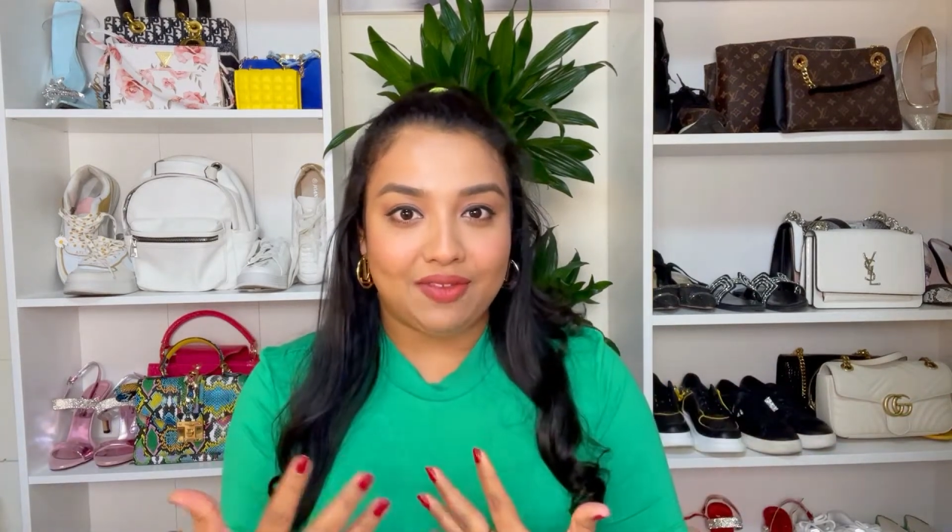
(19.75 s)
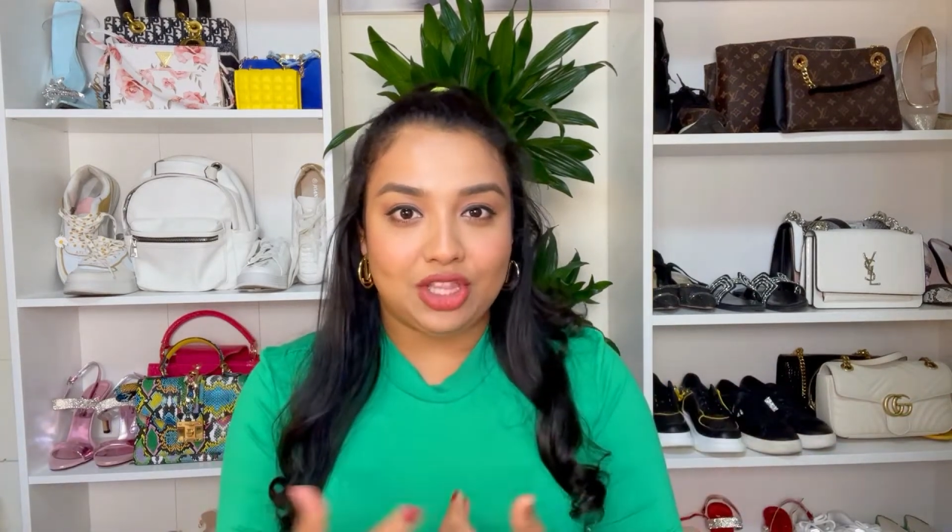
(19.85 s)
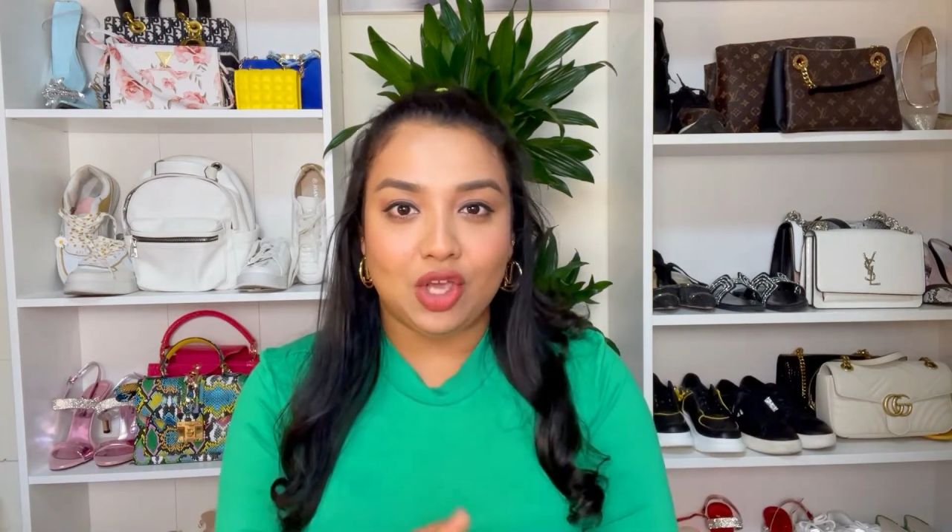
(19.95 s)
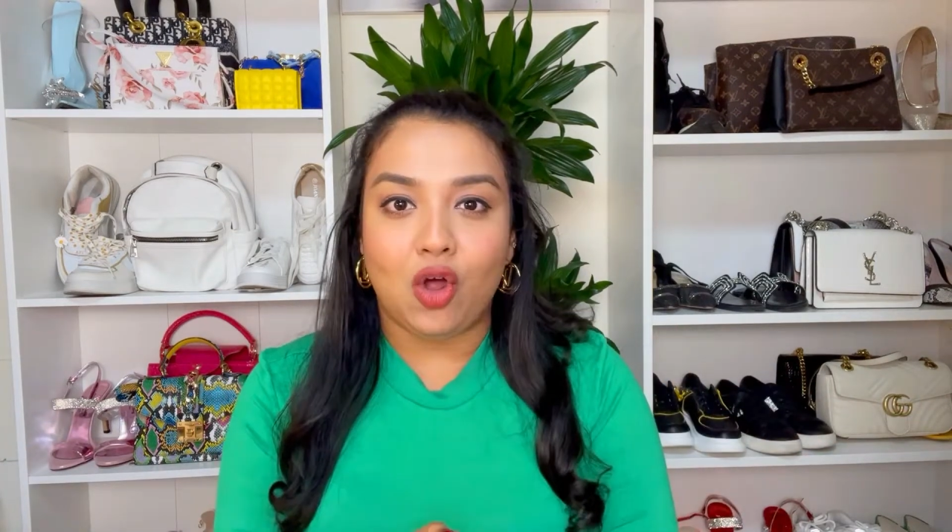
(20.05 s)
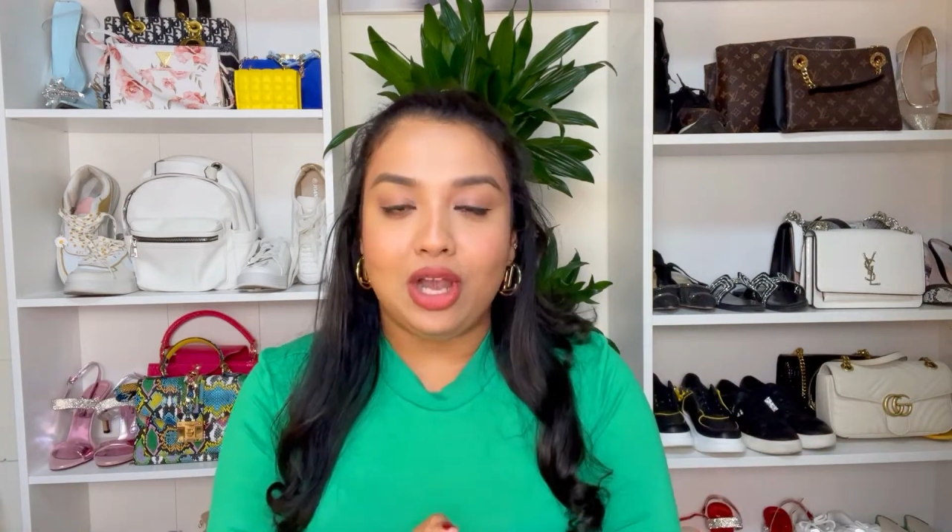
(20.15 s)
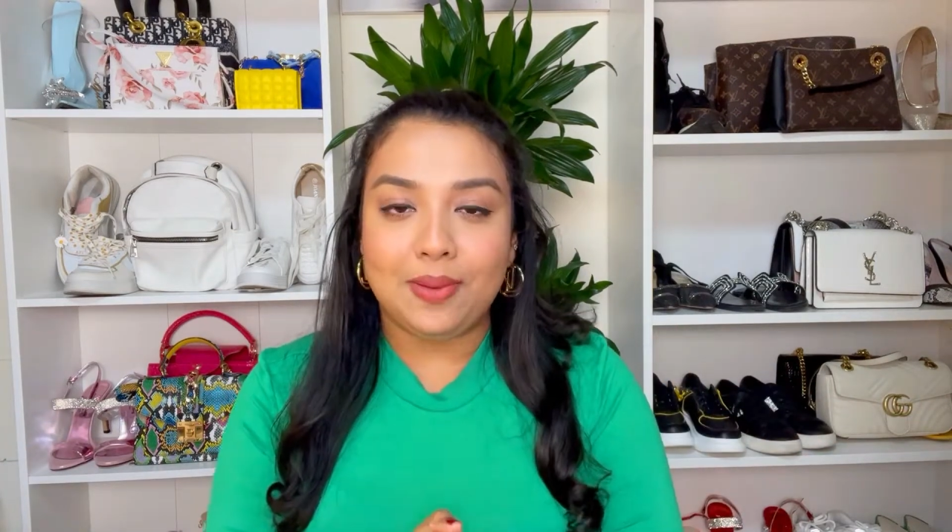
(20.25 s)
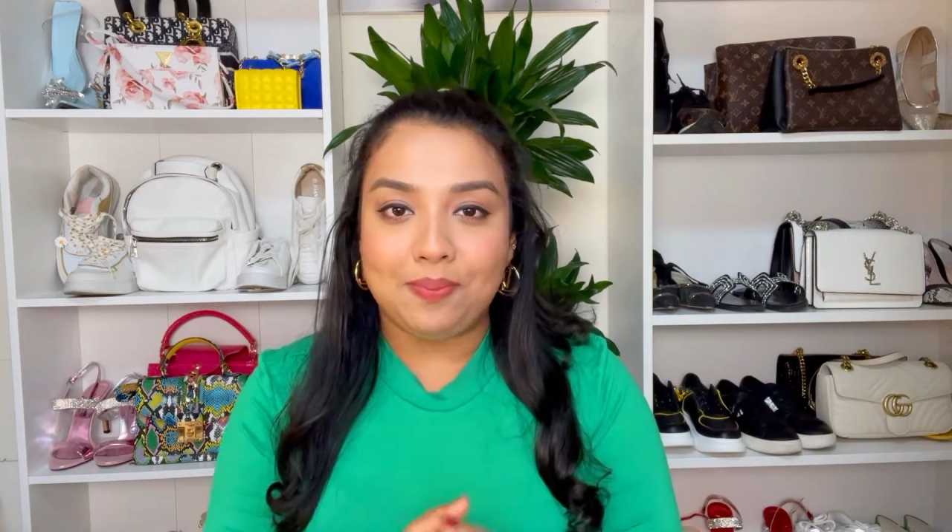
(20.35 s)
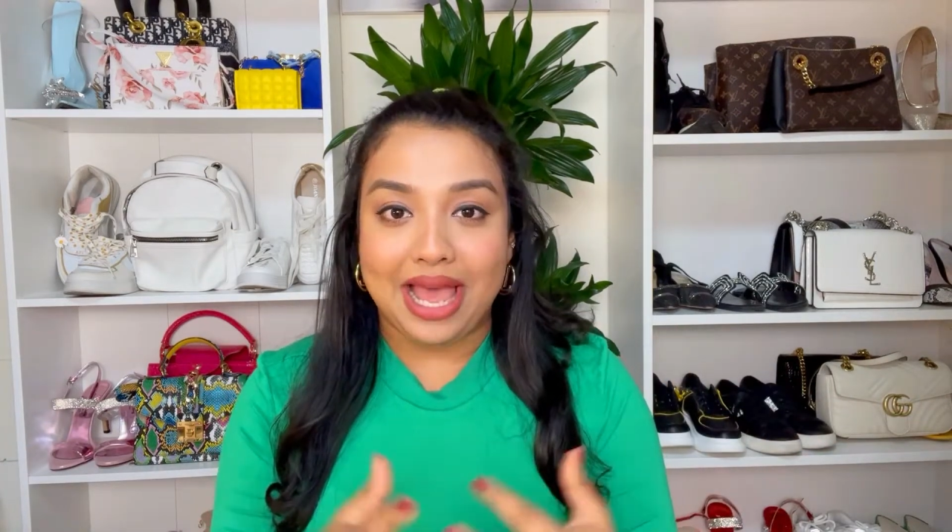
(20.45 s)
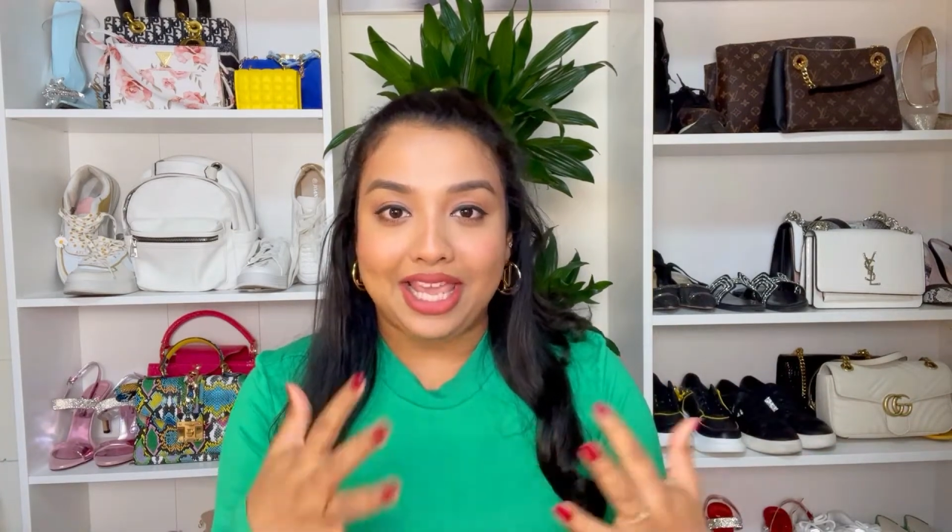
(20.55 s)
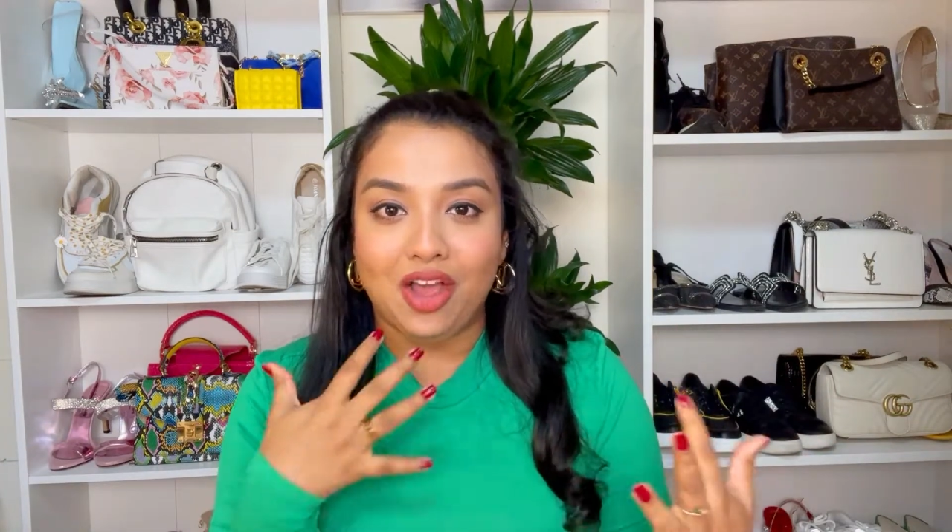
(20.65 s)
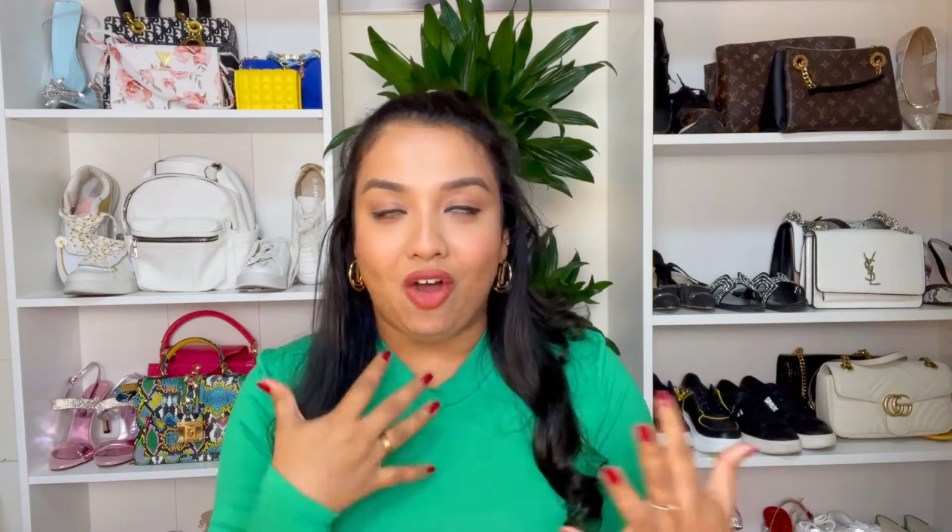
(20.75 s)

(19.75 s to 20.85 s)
with y'all my